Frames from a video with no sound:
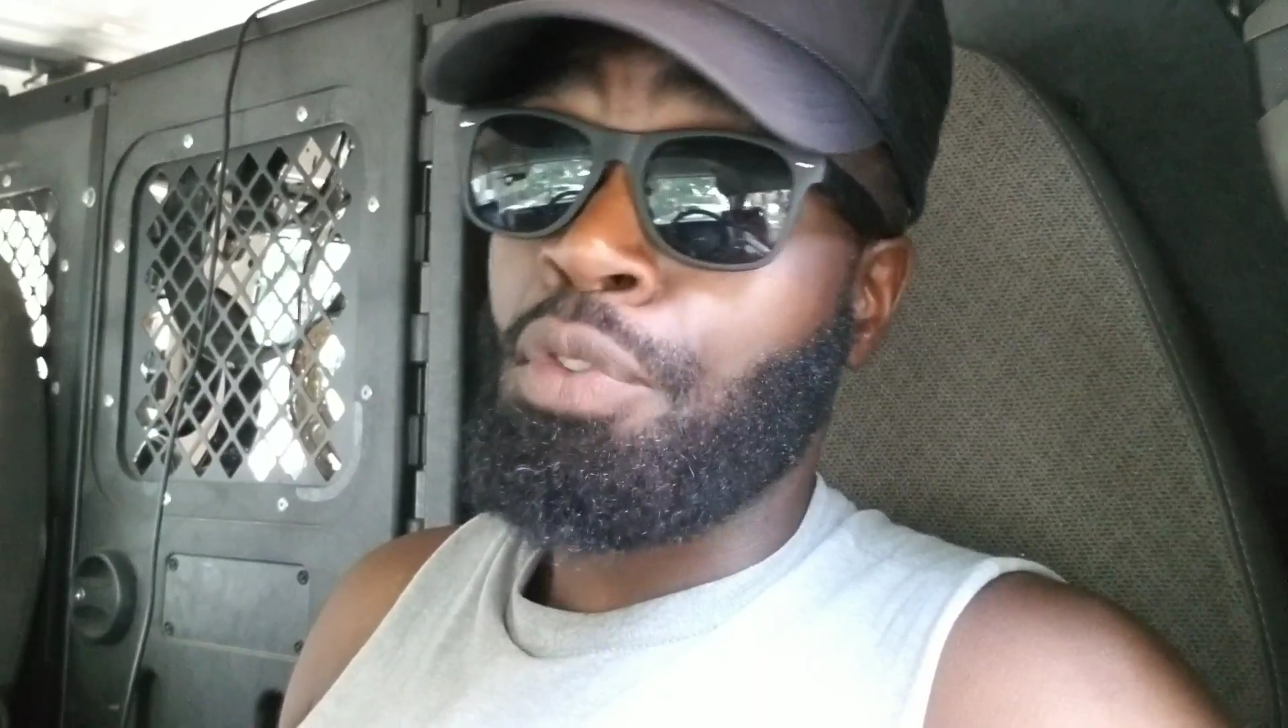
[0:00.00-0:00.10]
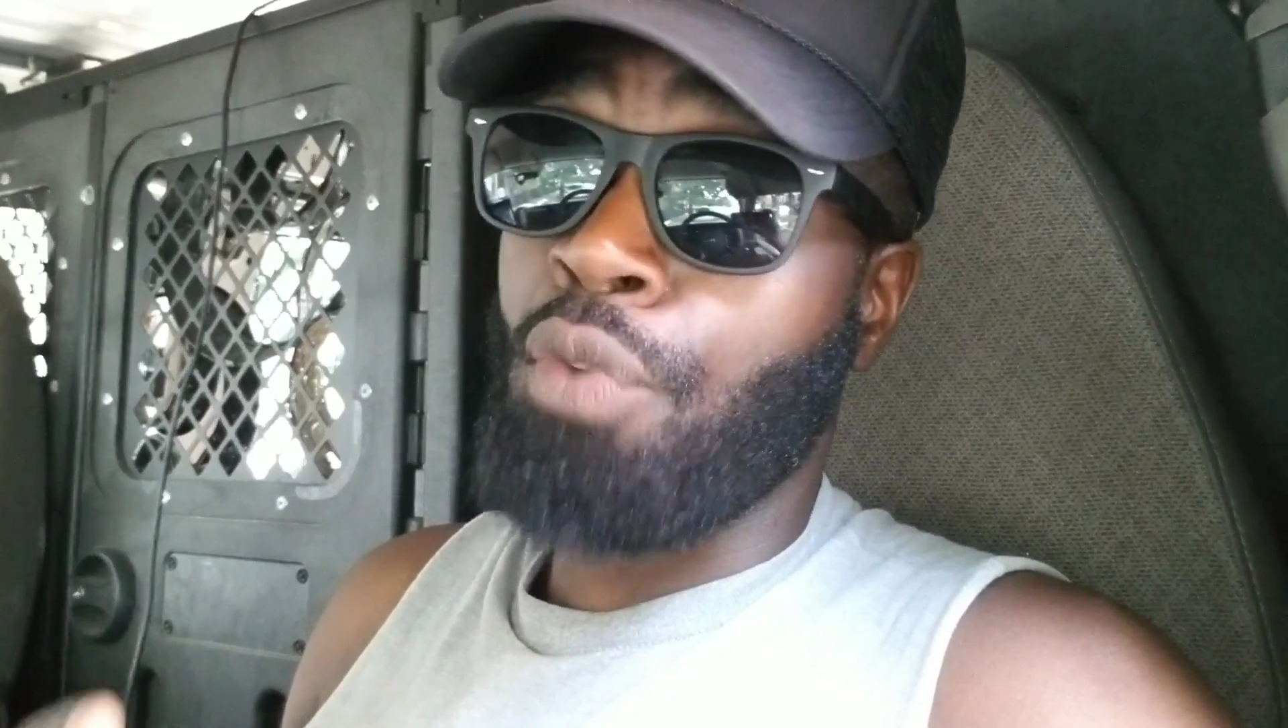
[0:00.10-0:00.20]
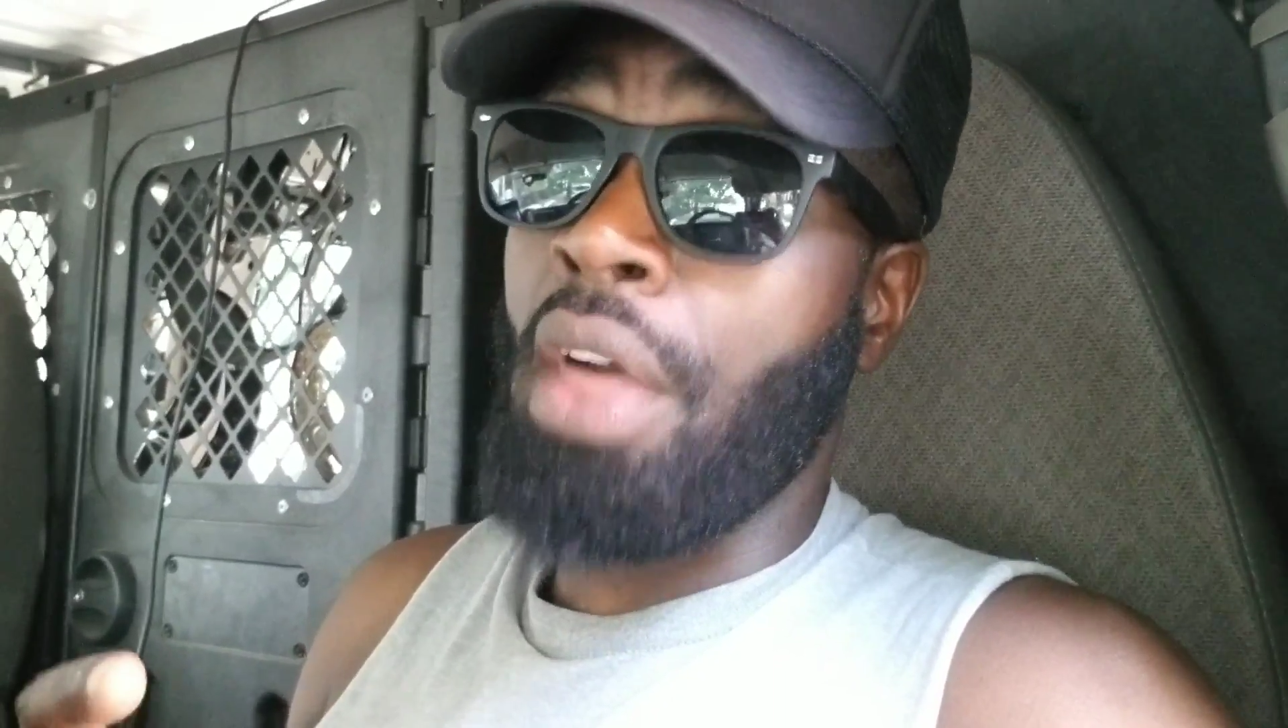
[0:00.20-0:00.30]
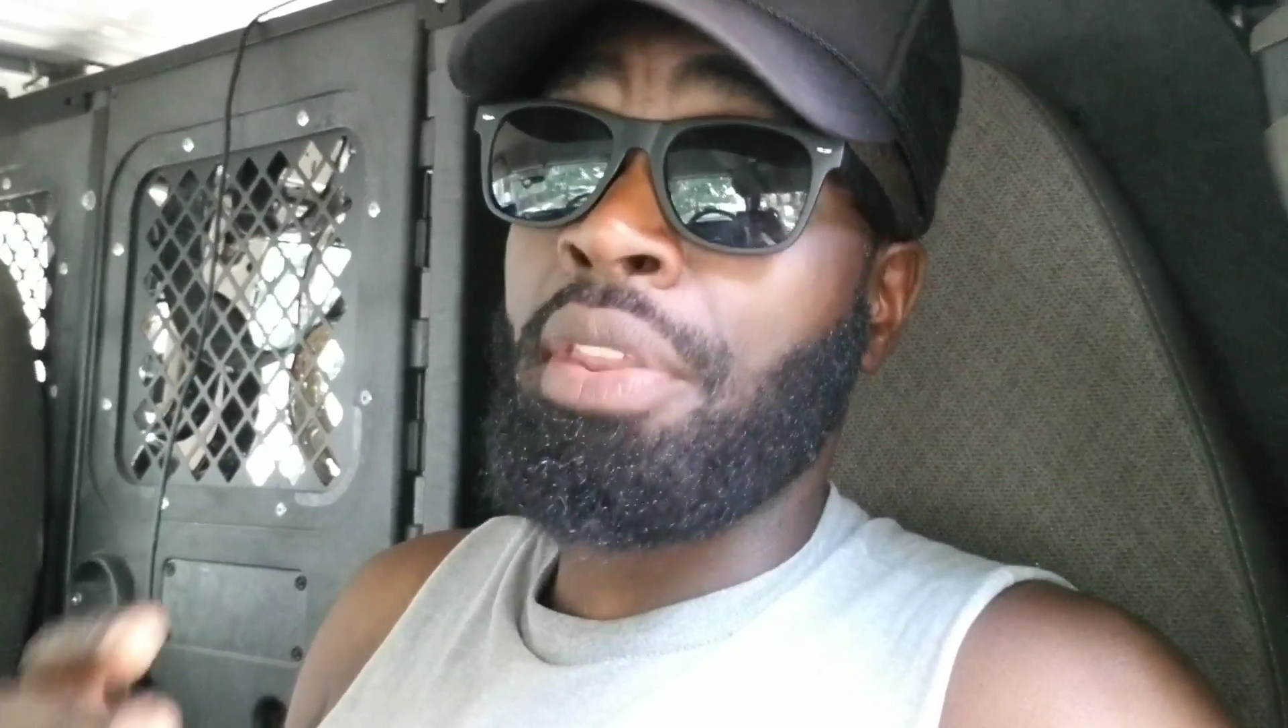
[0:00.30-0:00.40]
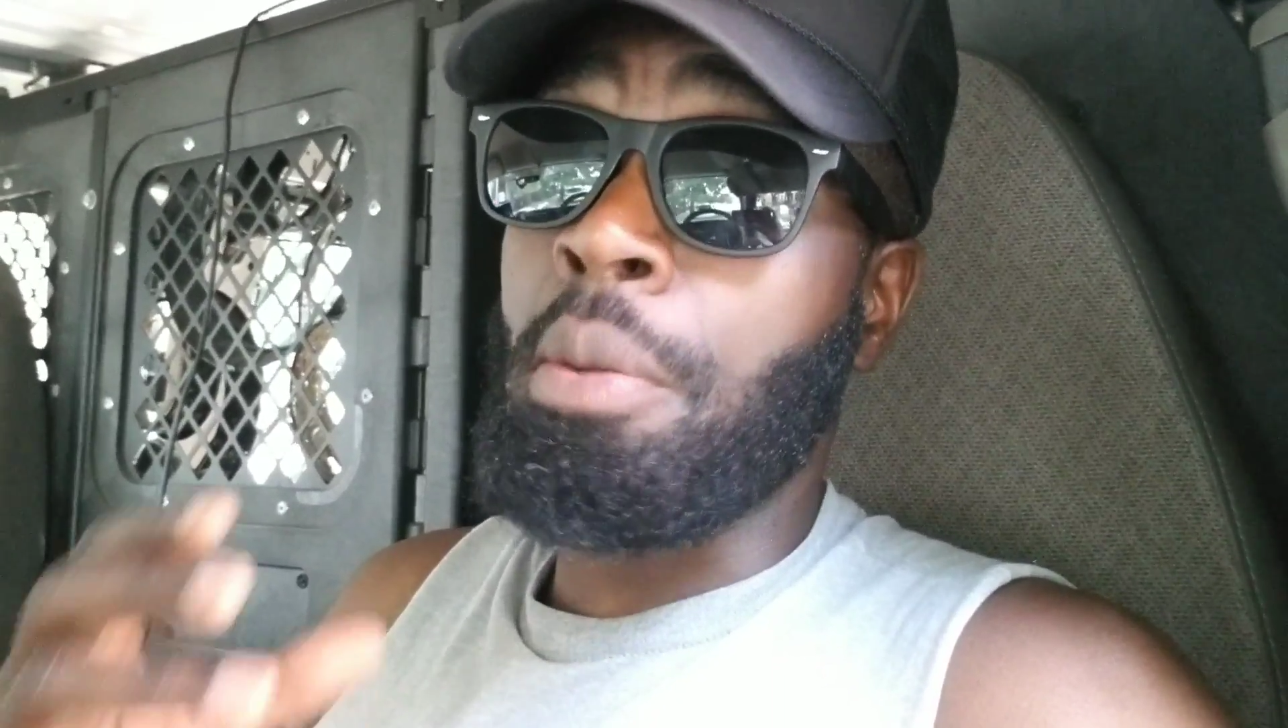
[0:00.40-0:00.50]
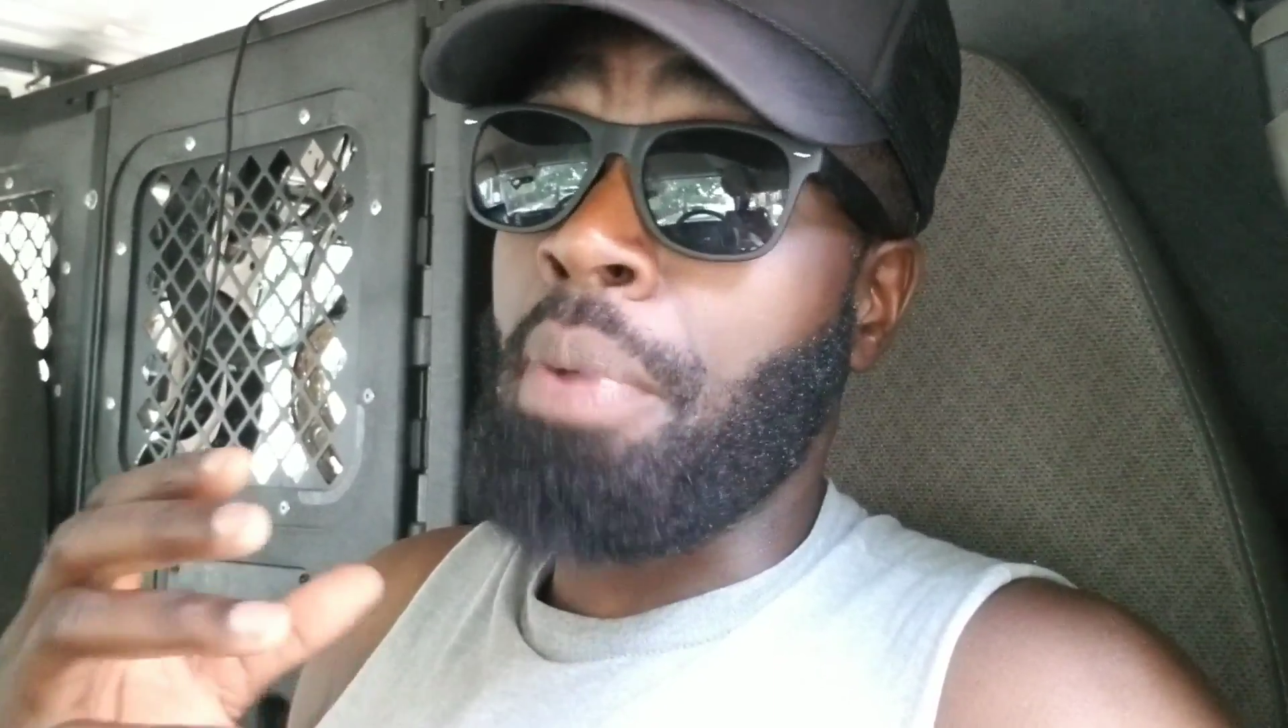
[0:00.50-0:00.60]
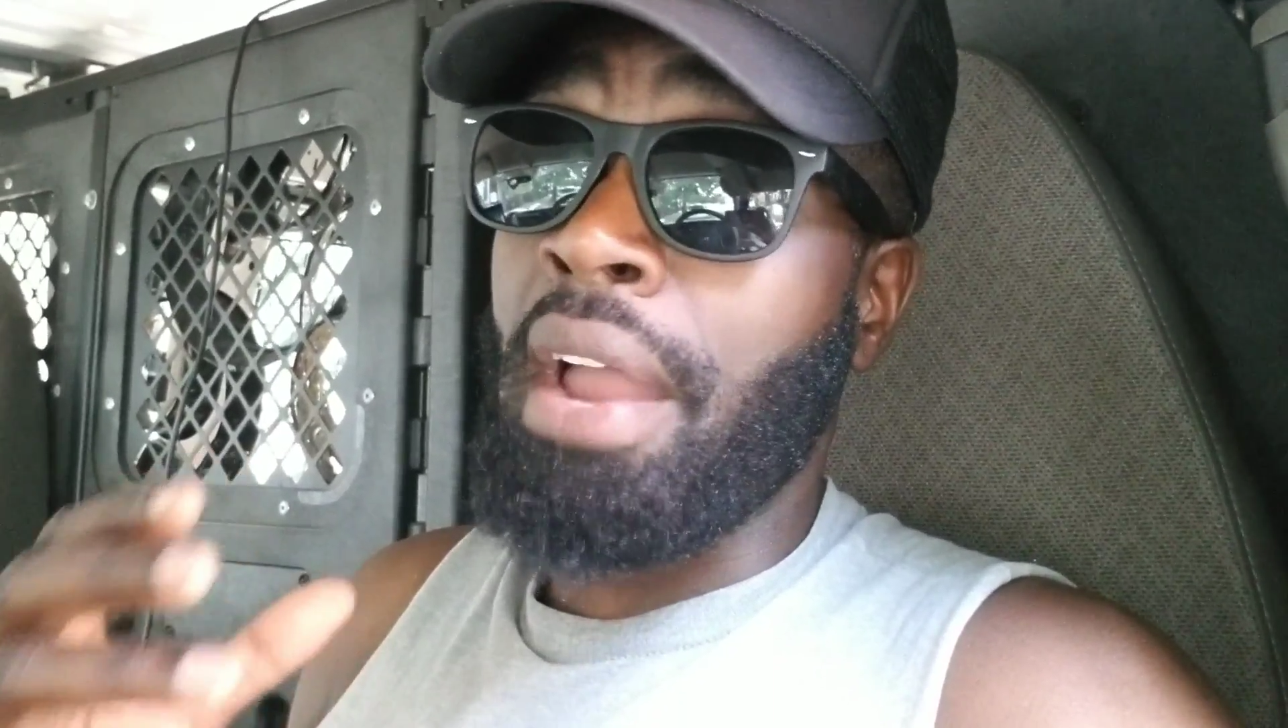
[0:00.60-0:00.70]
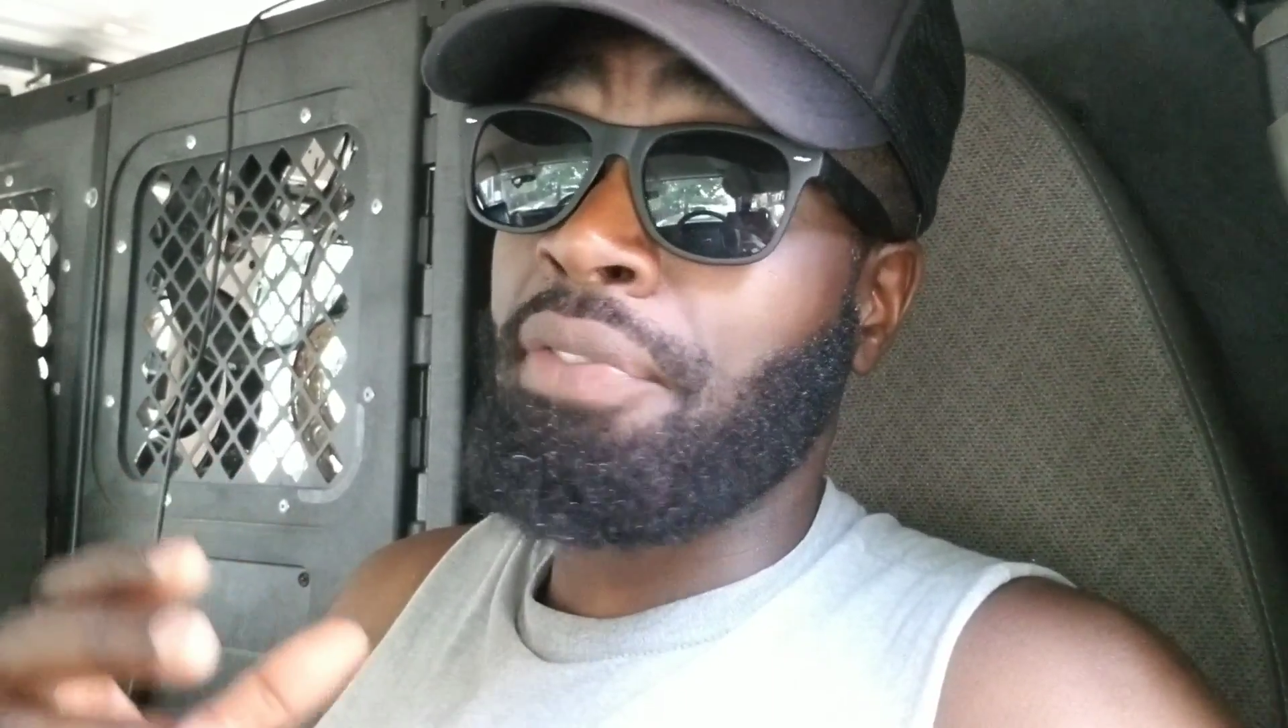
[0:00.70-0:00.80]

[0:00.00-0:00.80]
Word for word: rather than buy